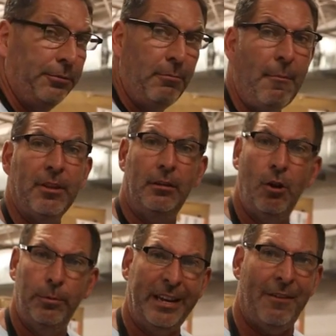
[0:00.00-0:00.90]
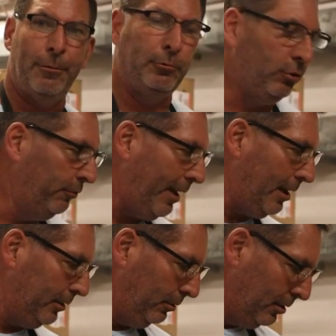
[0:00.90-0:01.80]
so if you remember the load we got from True
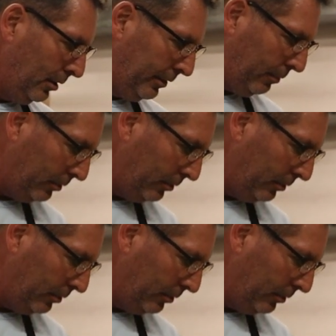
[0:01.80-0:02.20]
Value, they